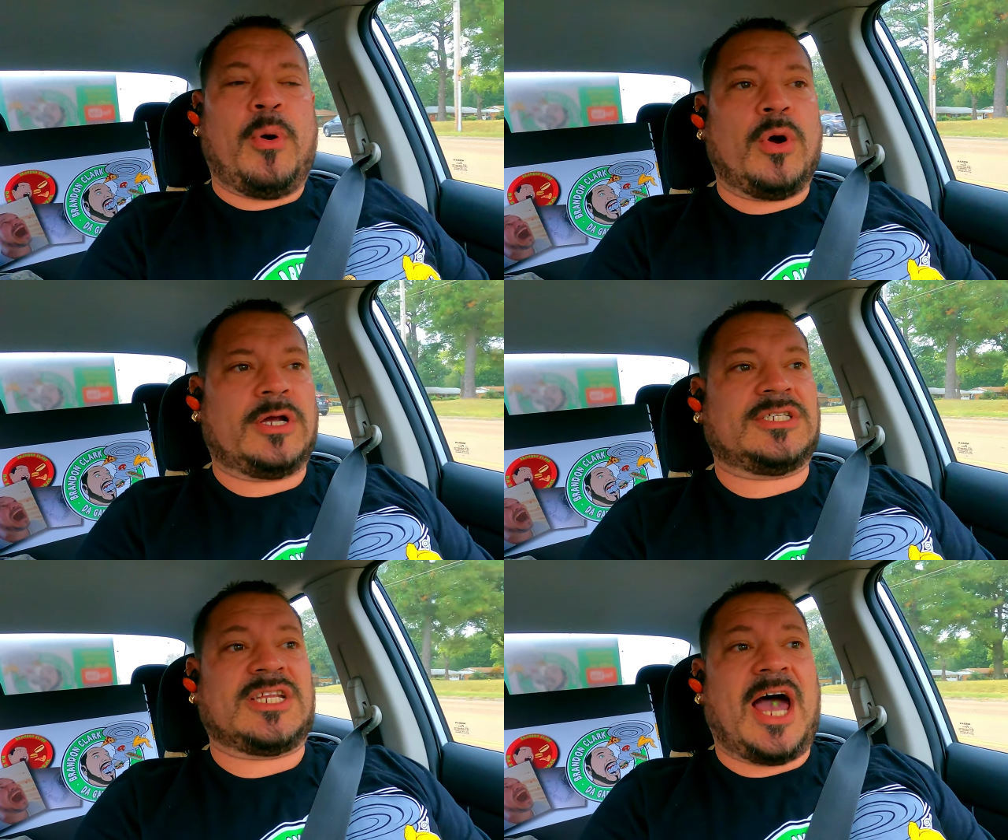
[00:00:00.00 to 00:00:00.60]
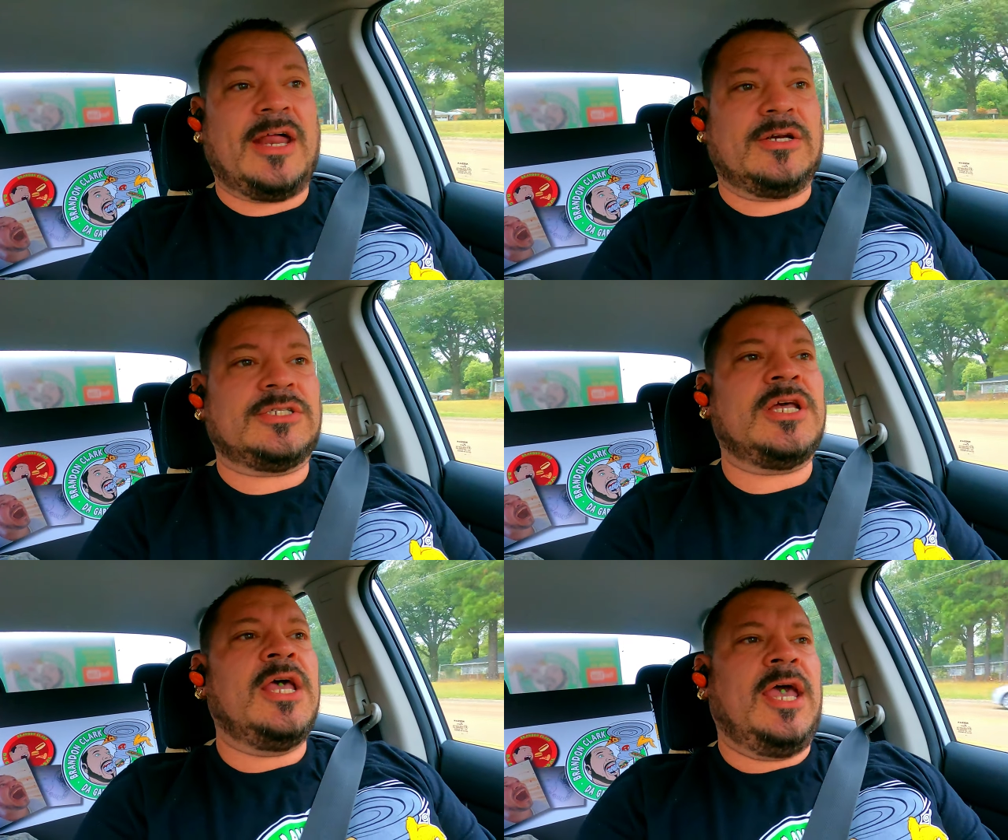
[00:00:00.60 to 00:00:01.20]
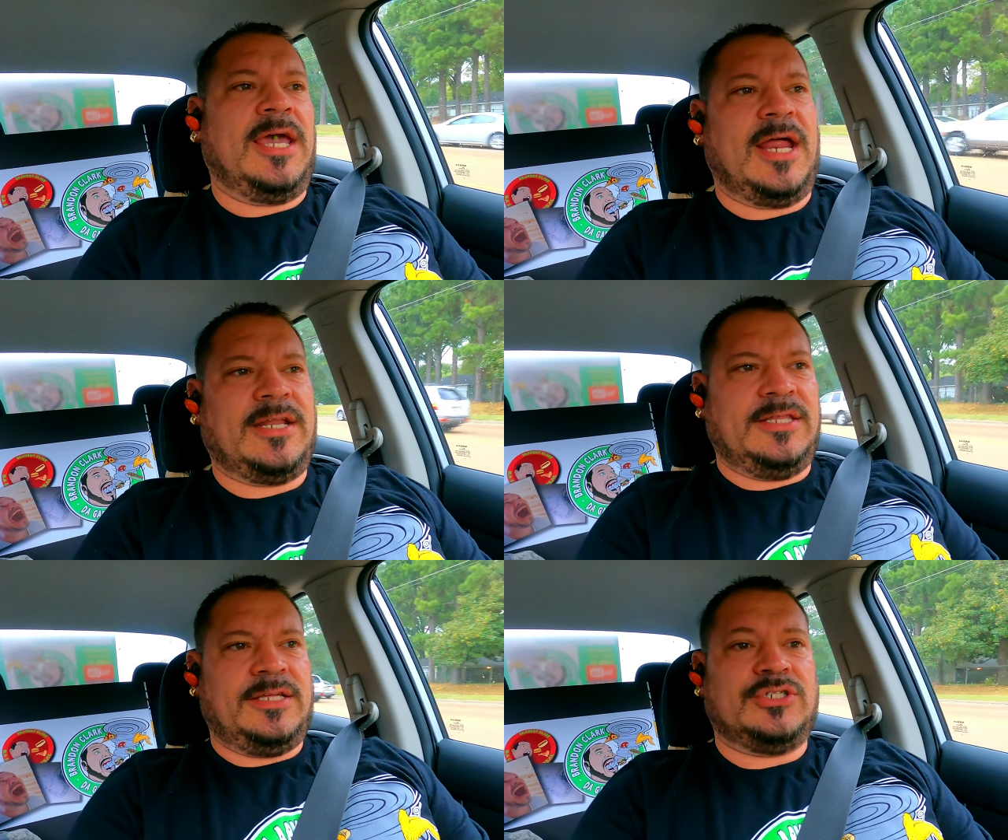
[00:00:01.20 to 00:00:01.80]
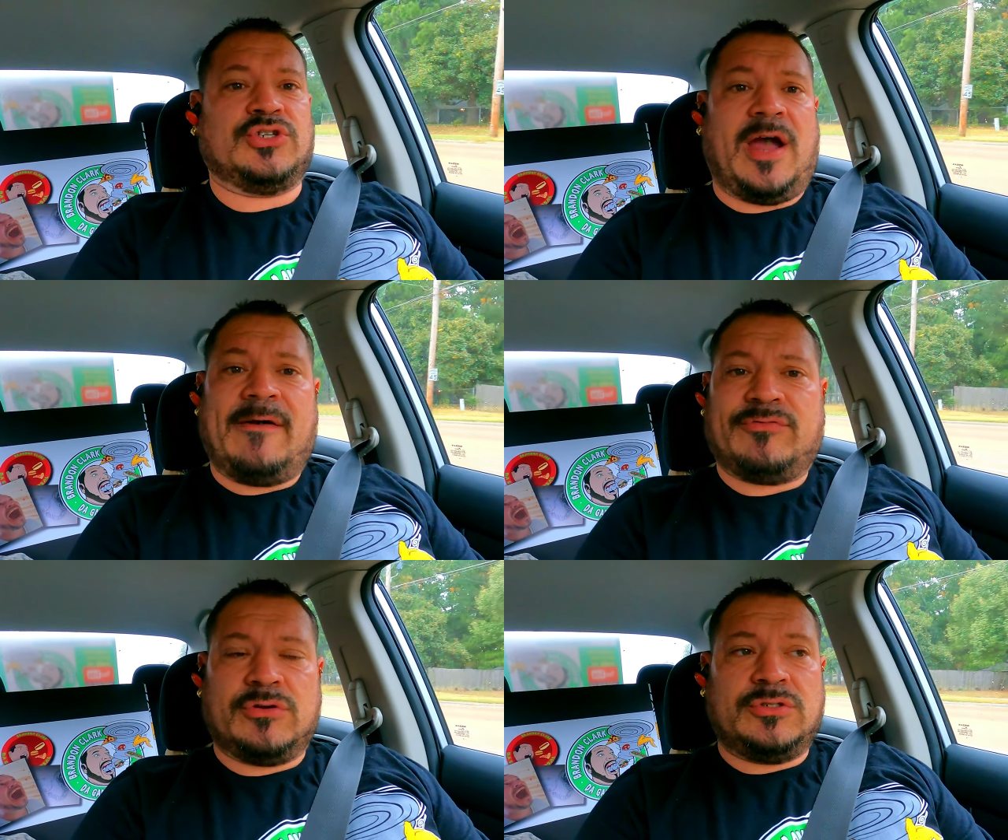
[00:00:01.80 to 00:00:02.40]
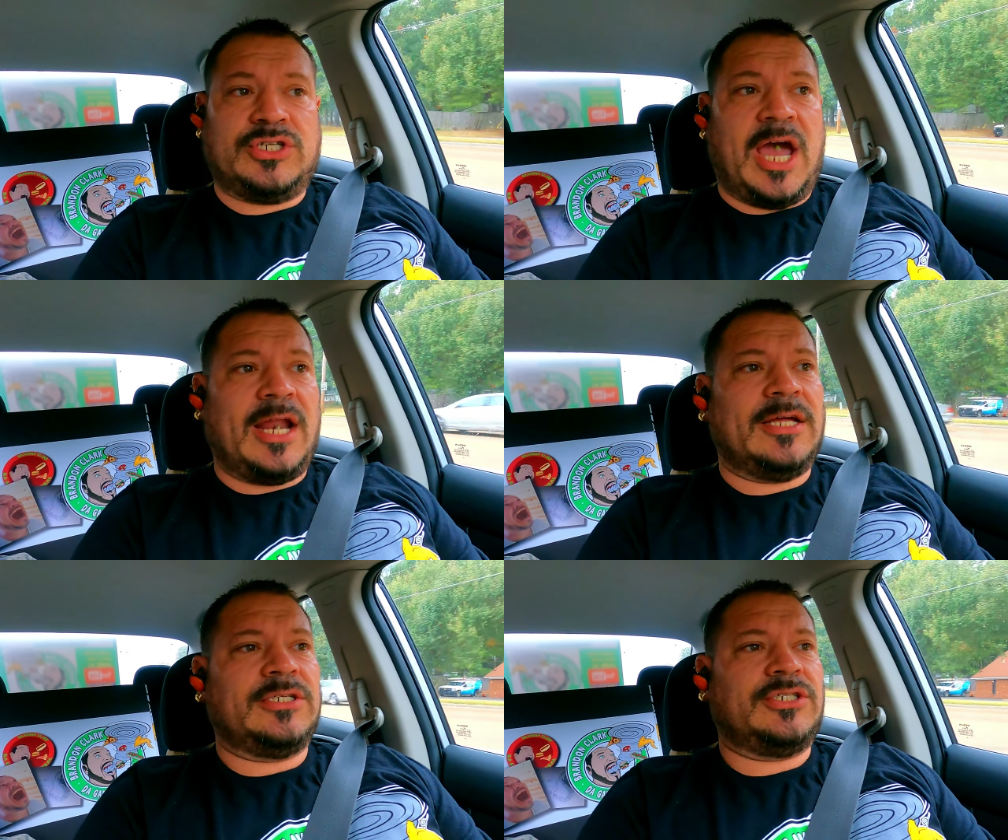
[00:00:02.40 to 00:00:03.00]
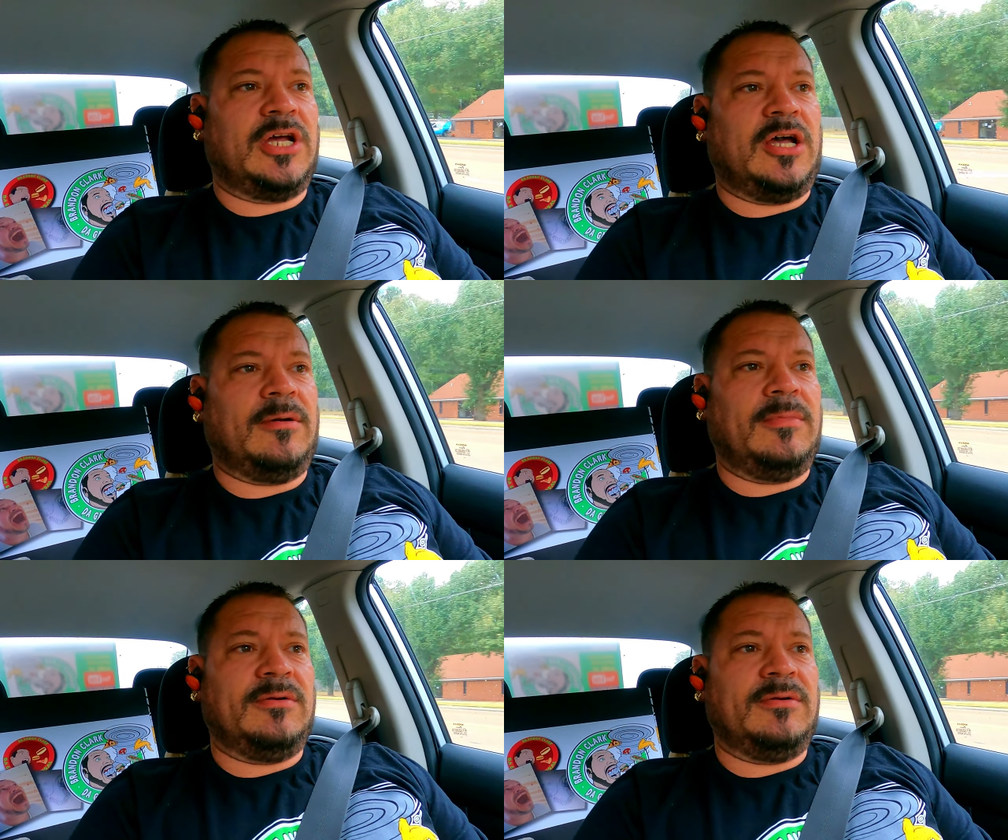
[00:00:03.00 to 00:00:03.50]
pork sliders and I did the drive-through challenge um,